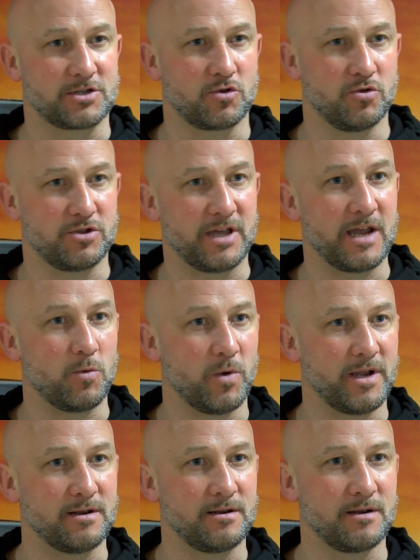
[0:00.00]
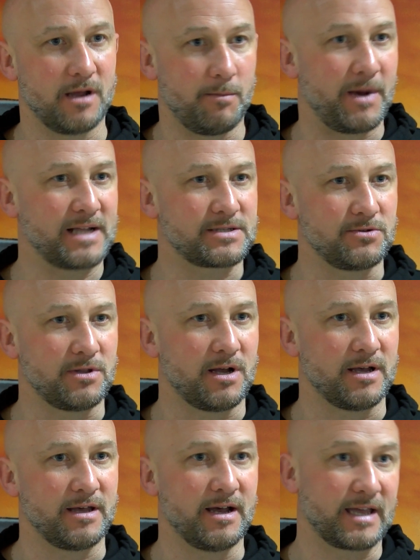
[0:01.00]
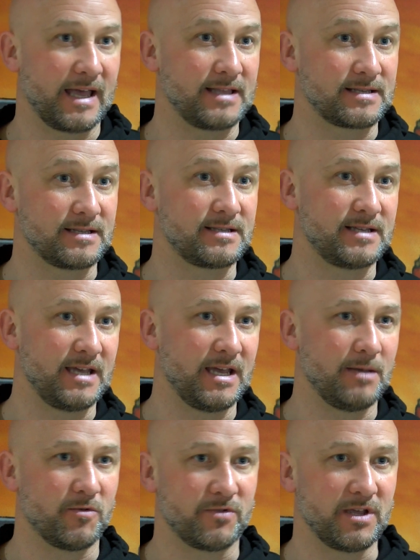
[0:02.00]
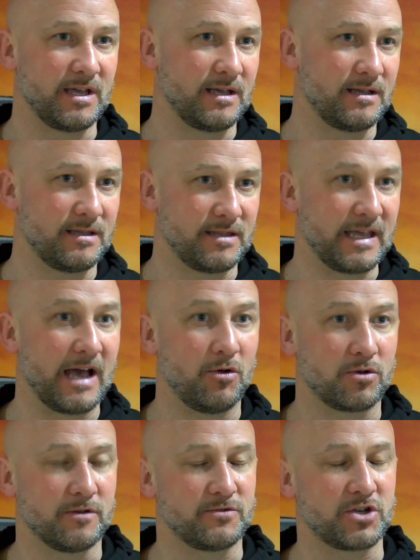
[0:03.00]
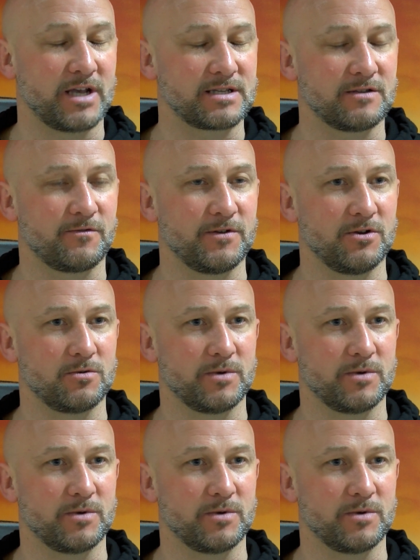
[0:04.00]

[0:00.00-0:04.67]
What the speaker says: Could they win a battle like that against a team of the ilk of Chesterfield,